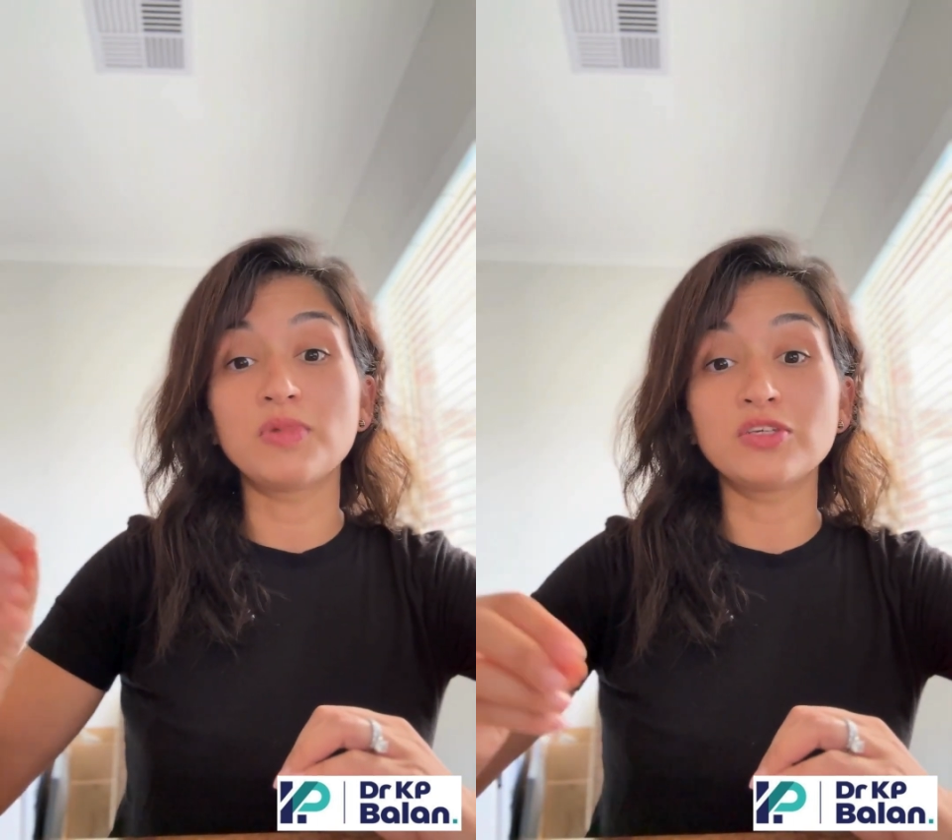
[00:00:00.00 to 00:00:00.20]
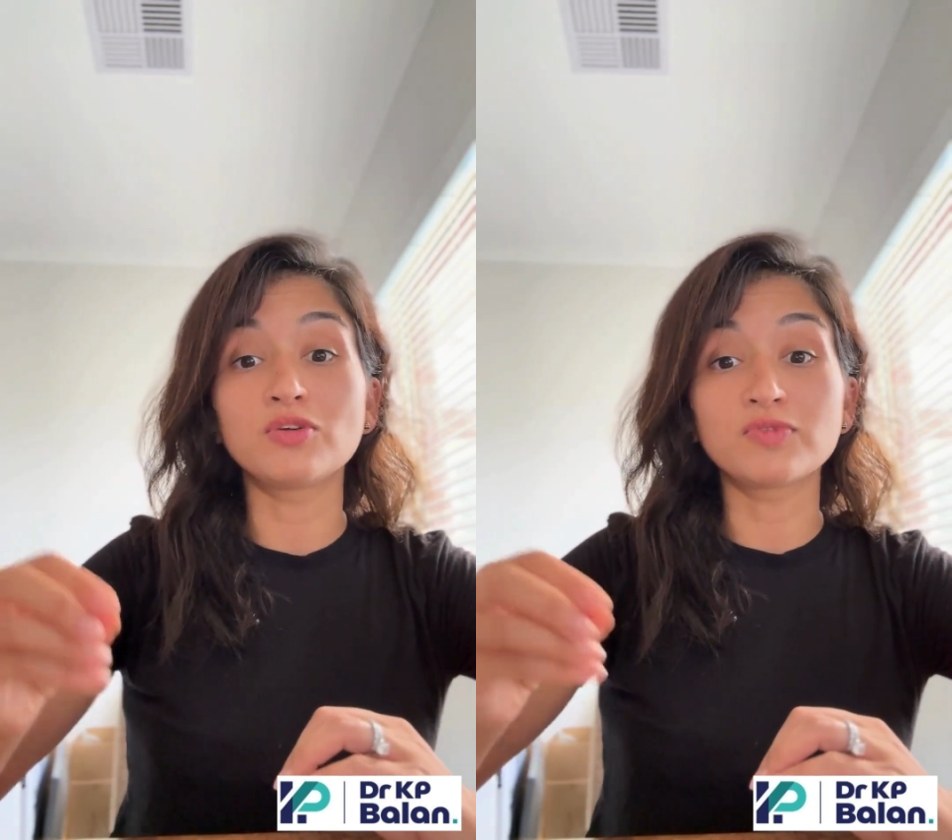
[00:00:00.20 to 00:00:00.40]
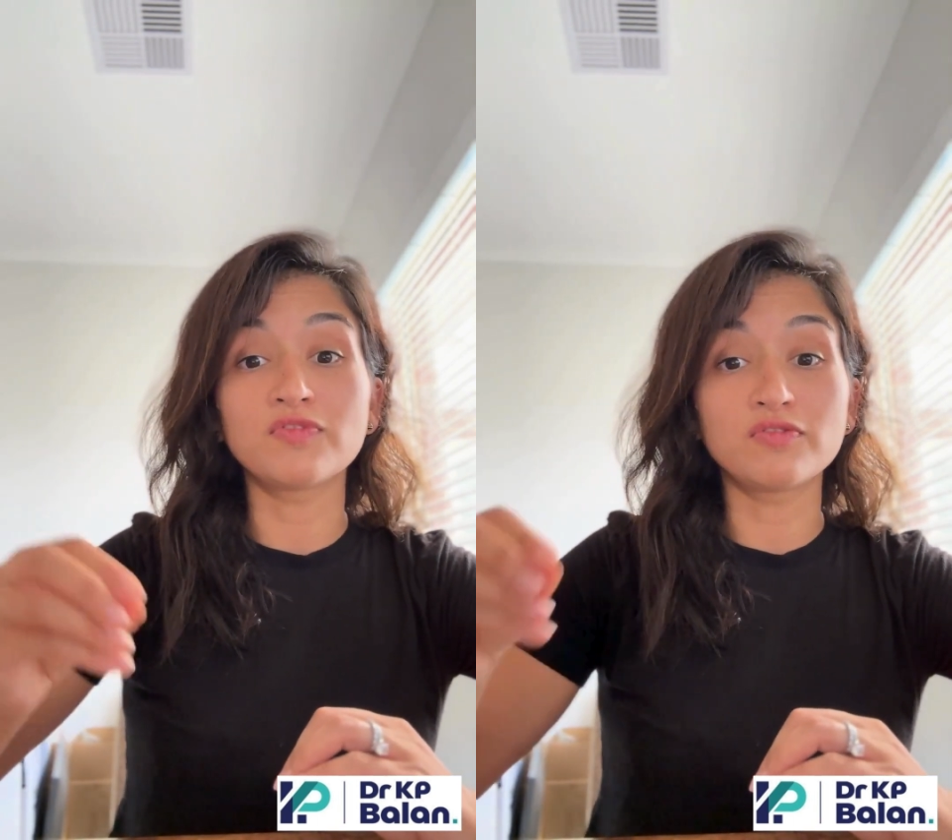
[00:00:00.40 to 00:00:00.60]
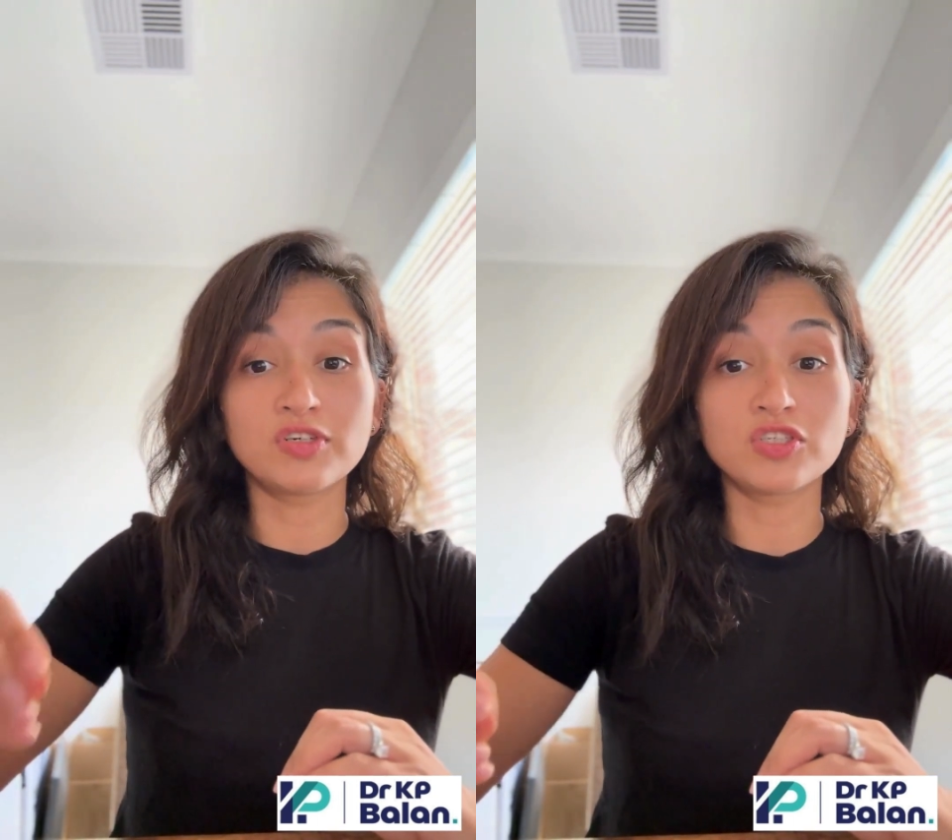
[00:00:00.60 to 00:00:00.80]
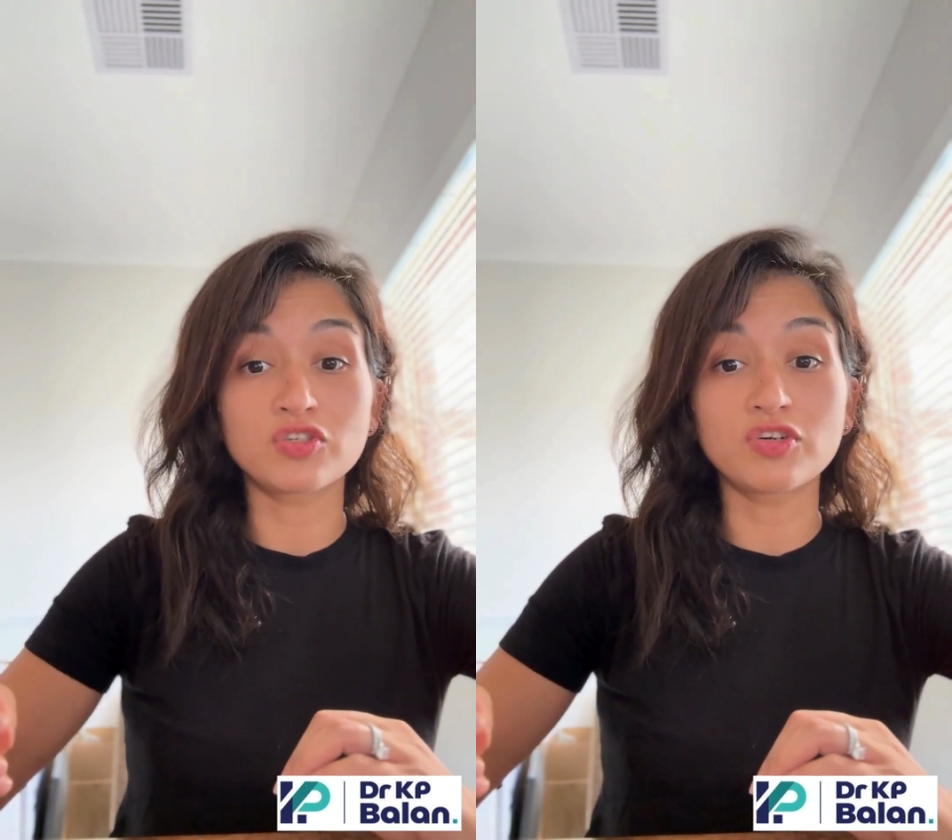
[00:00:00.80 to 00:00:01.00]
in terms of your
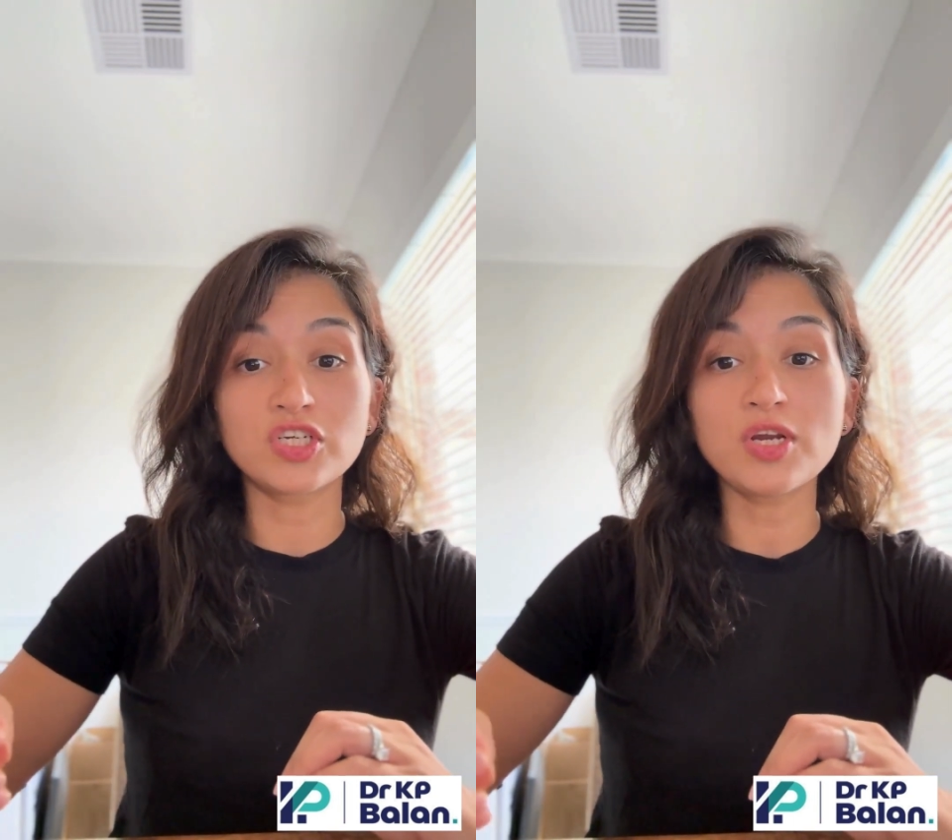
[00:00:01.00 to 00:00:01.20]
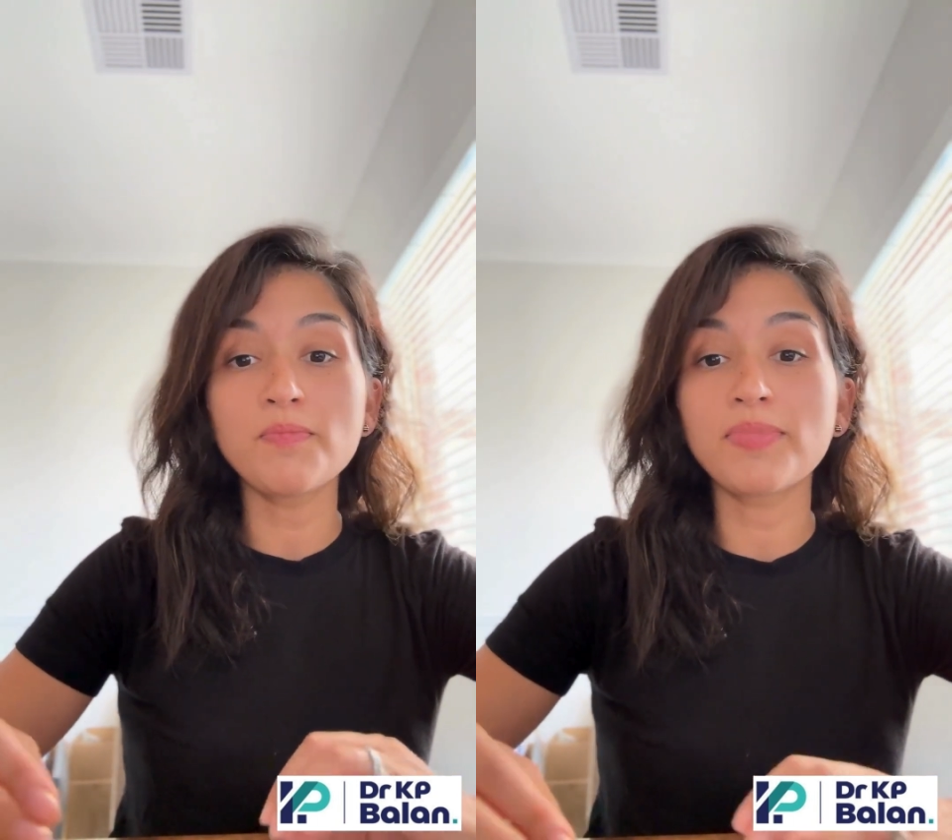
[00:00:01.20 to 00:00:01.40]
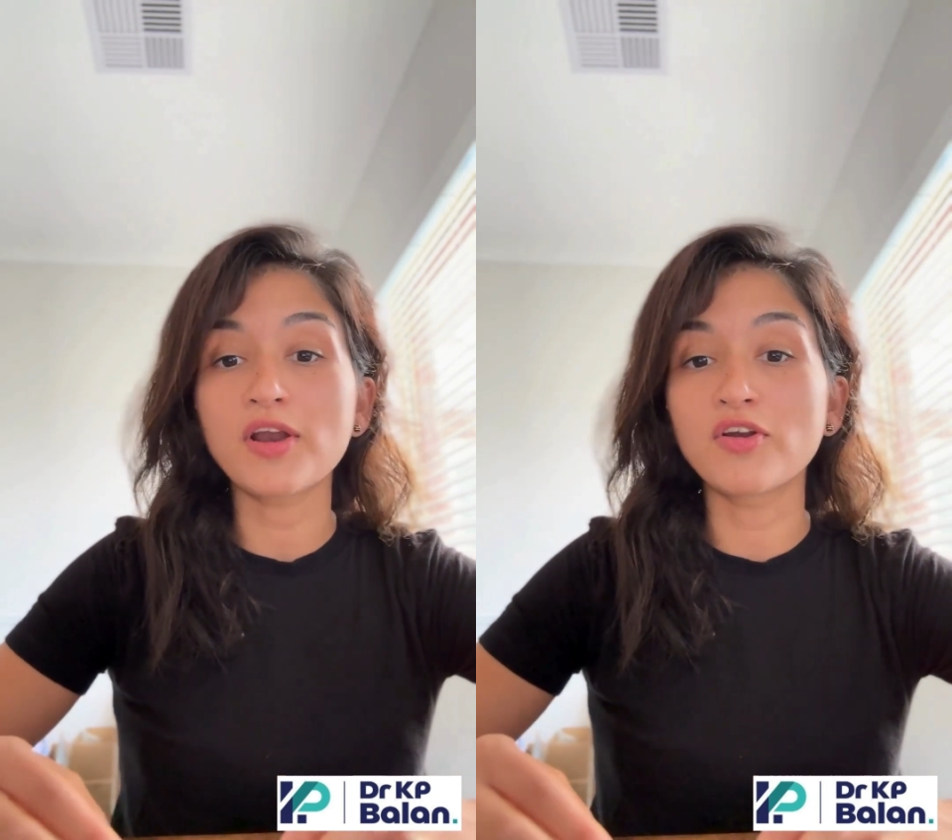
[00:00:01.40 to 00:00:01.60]
registration, but